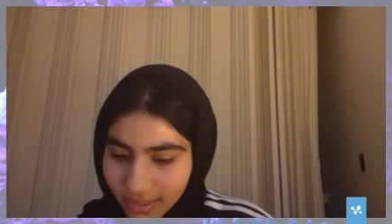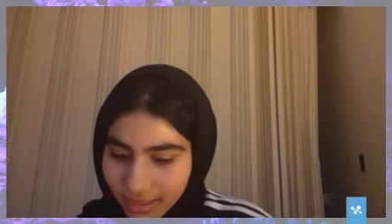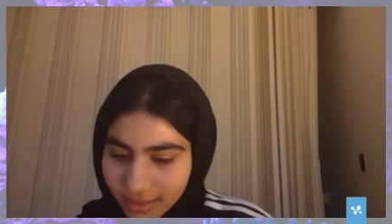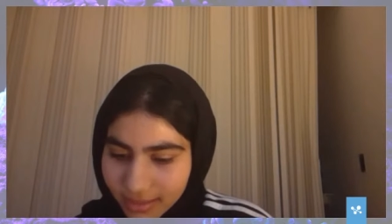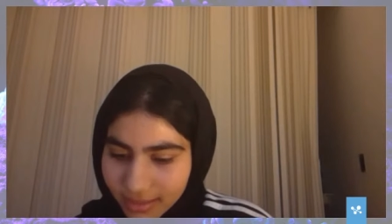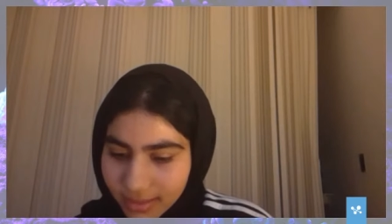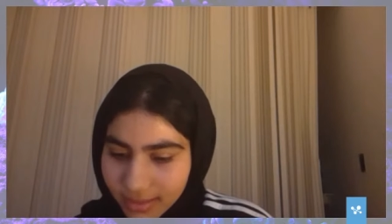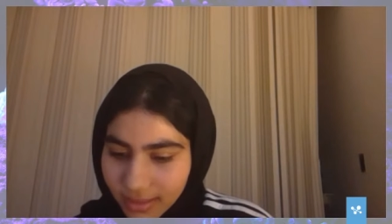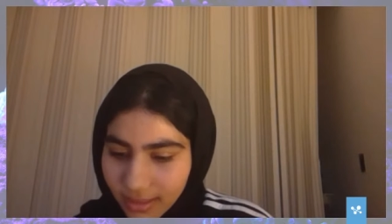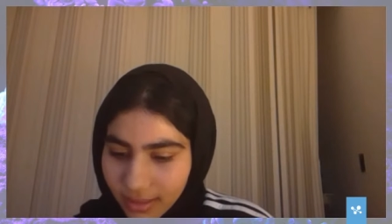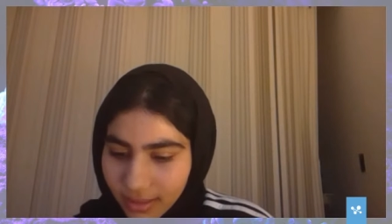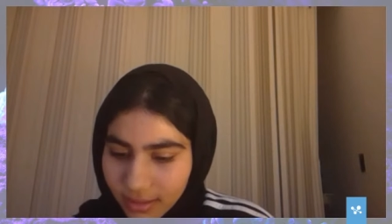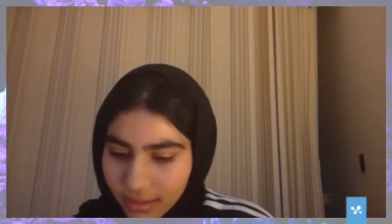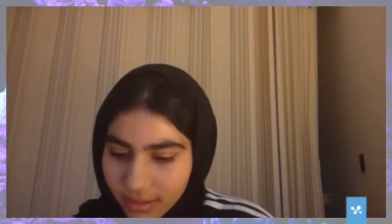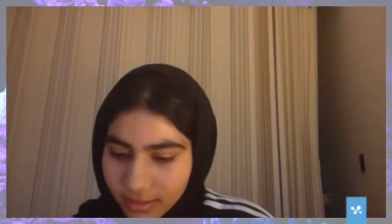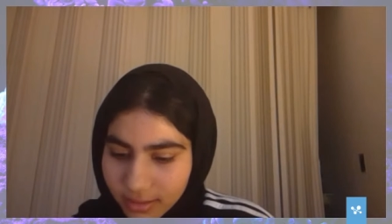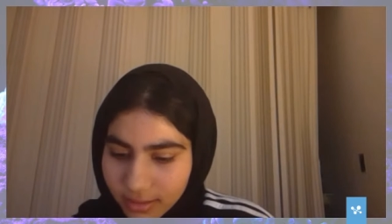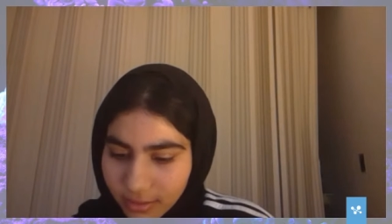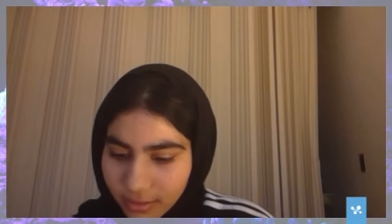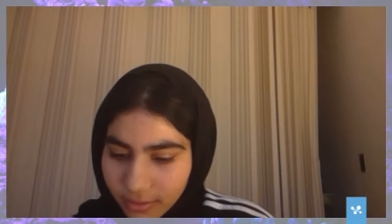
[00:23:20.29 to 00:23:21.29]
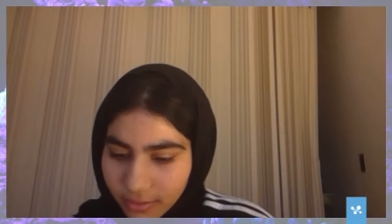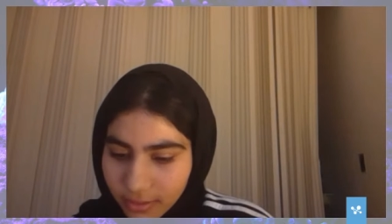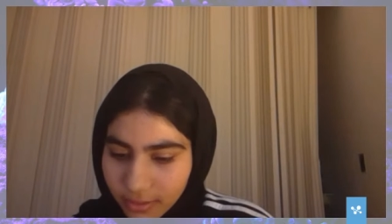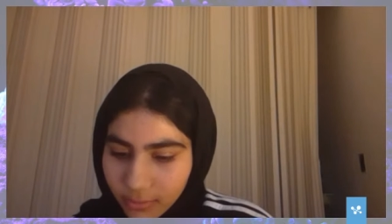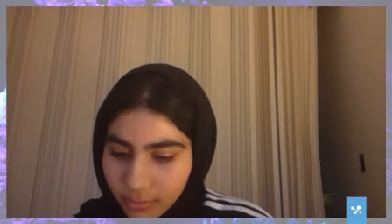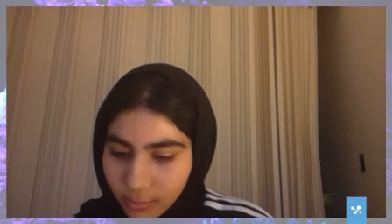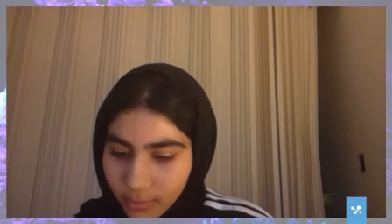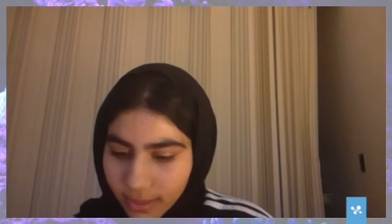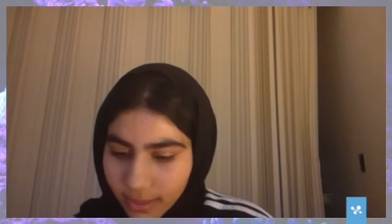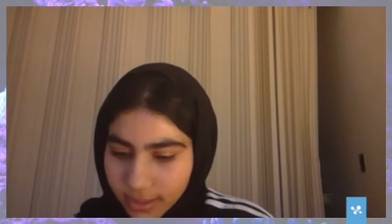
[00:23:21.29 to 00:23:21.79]
It's so
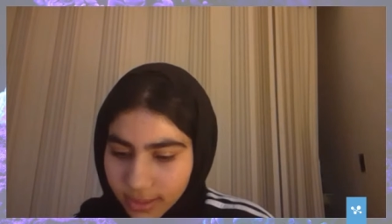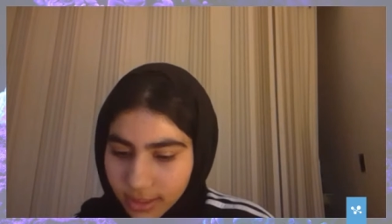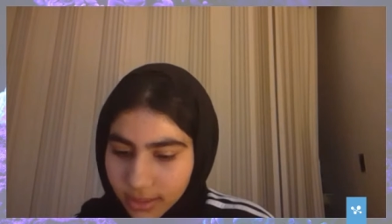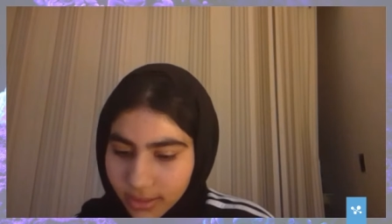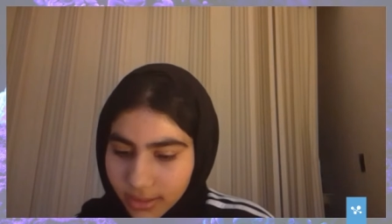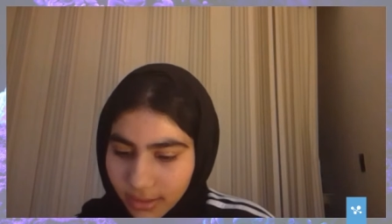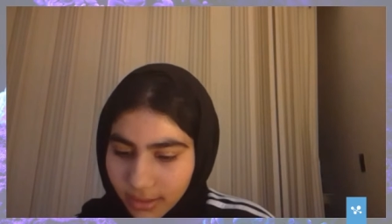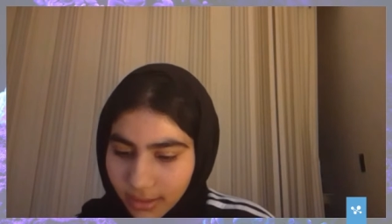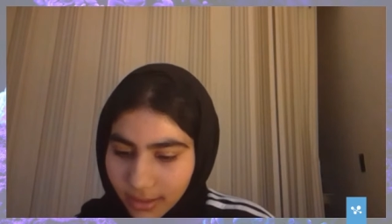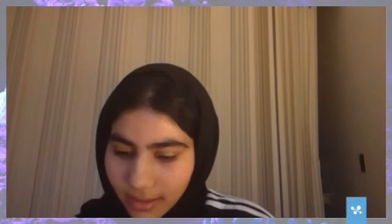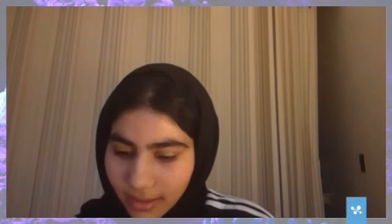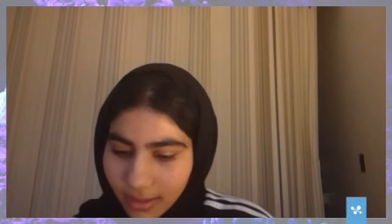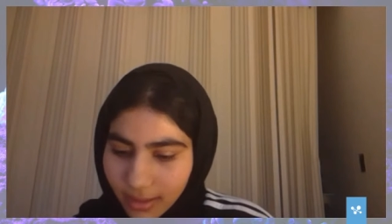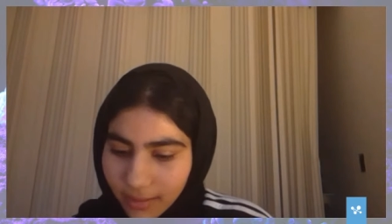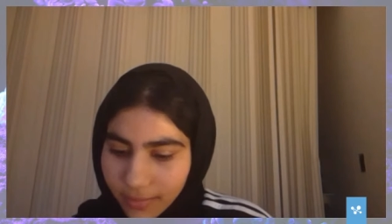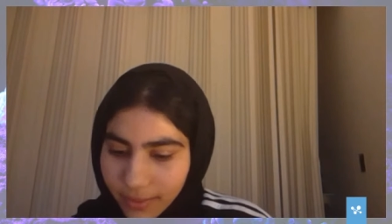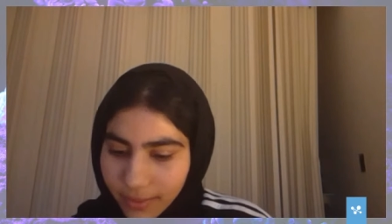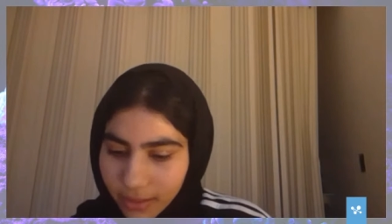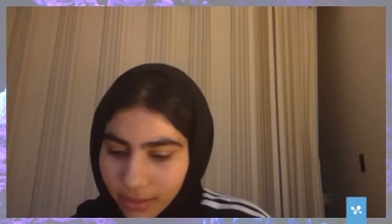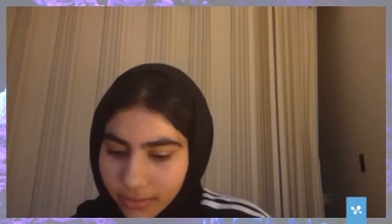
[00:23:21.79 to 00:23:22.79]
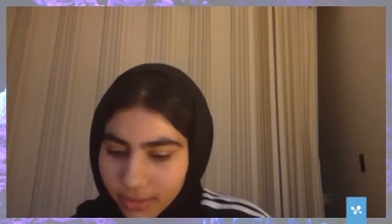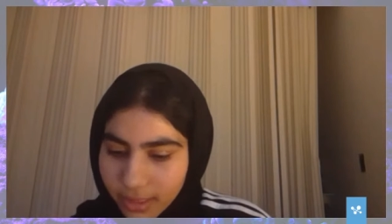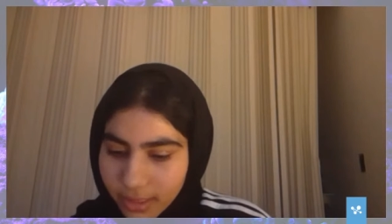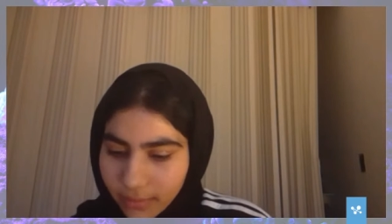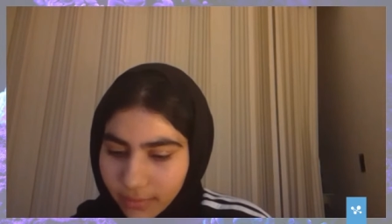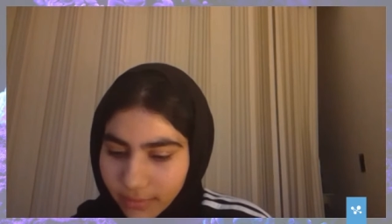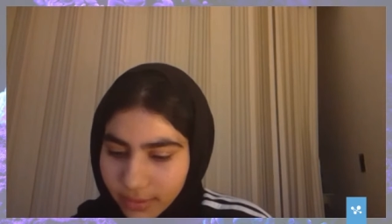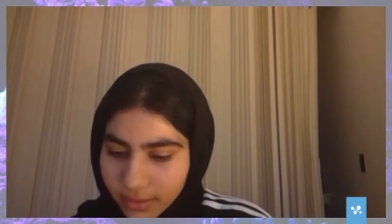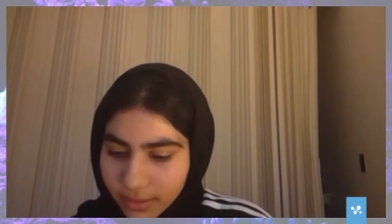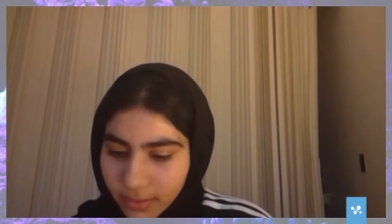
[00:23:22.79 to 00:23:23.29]
you mentioned talking about
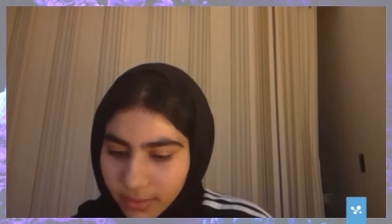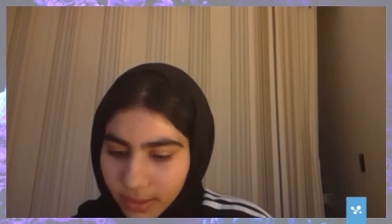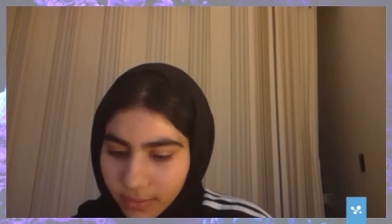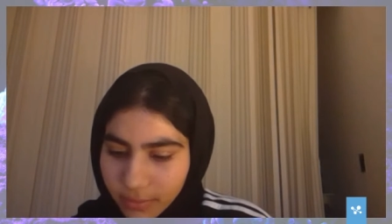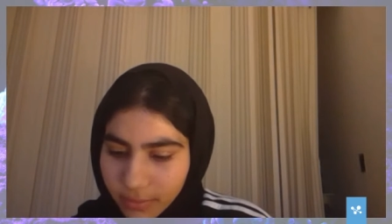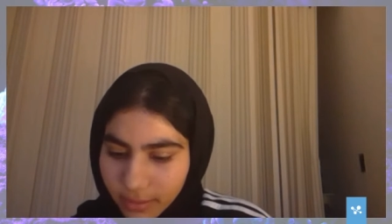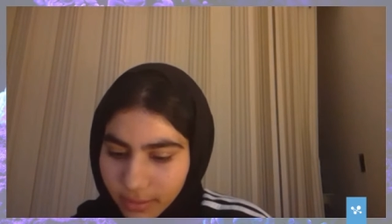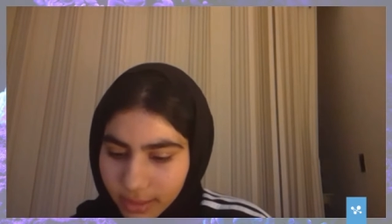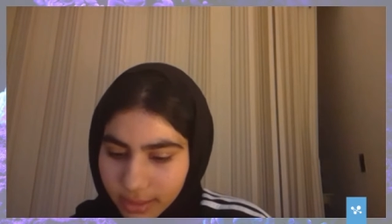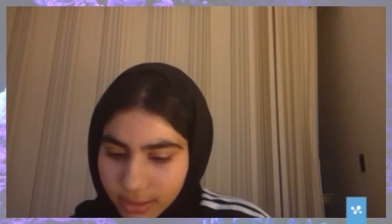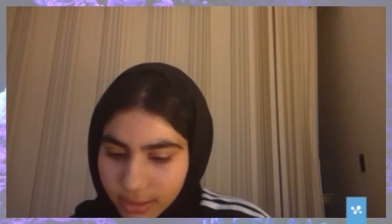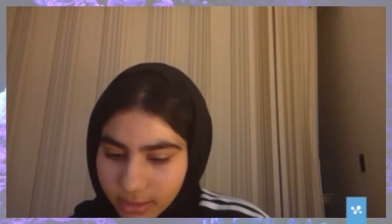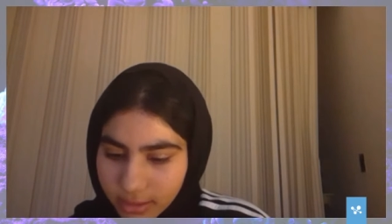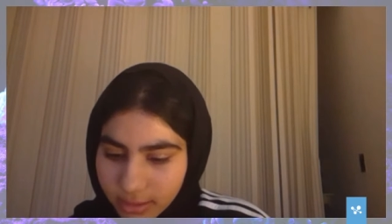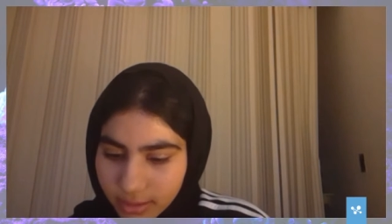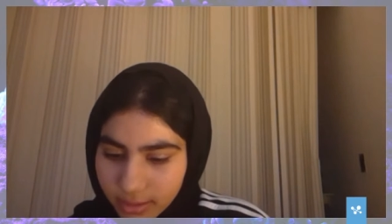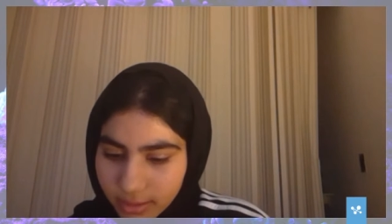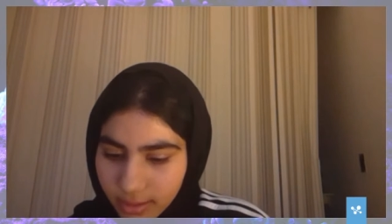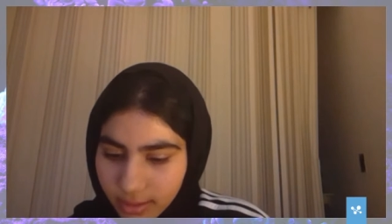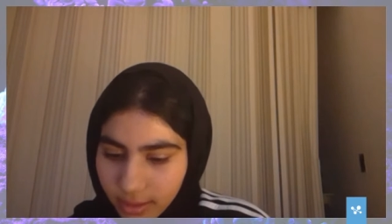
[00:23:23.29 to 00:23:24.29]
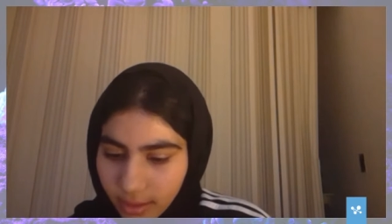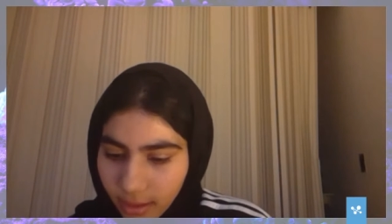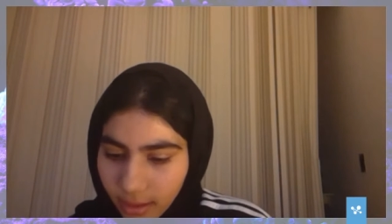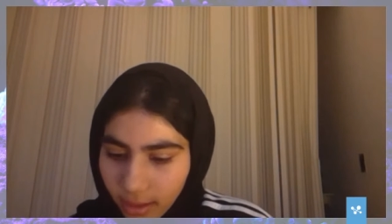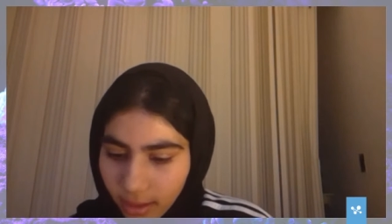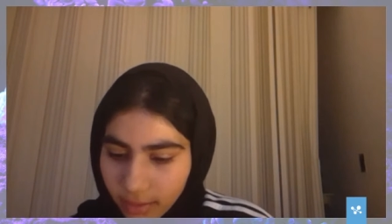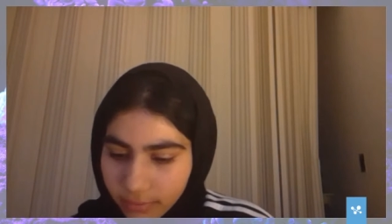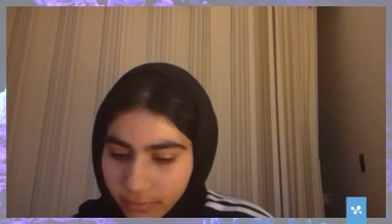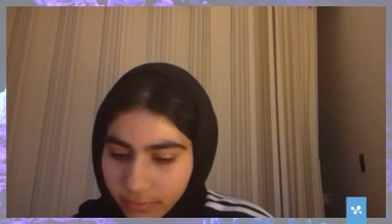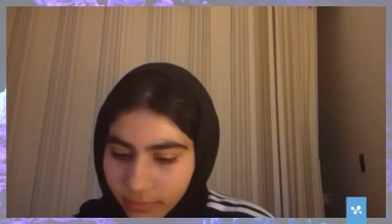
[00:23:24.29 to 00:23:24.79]
diverse populations.
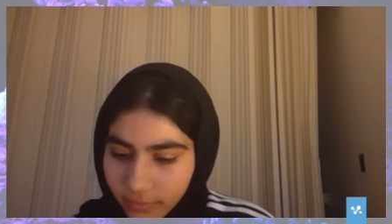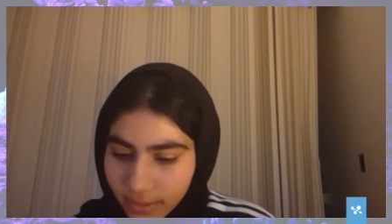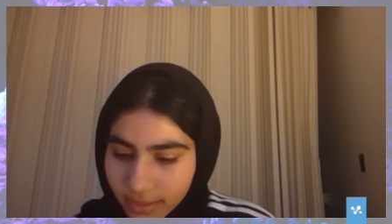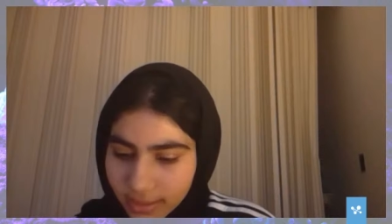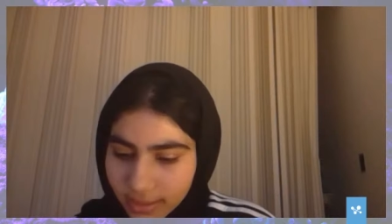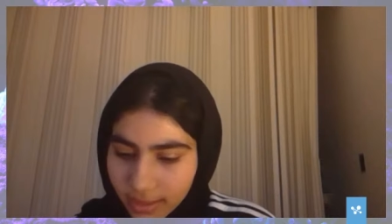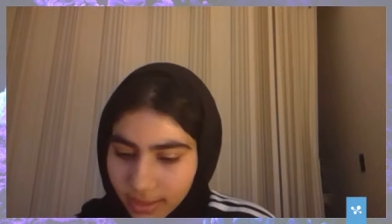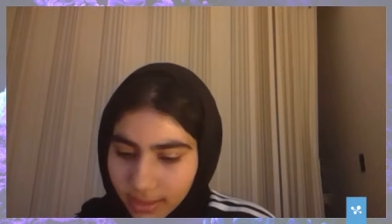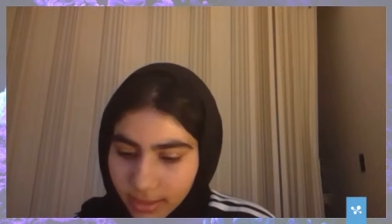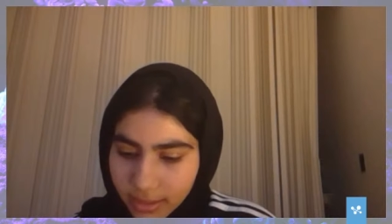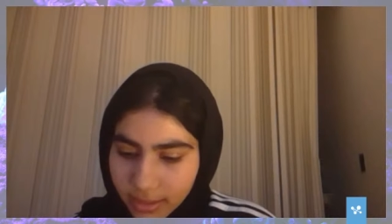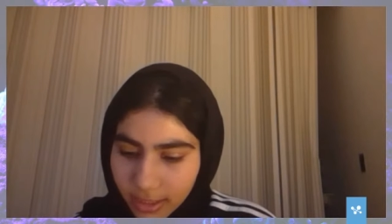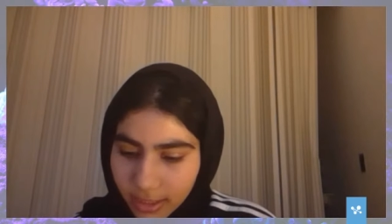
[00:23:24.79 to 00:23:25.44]
Have you faced any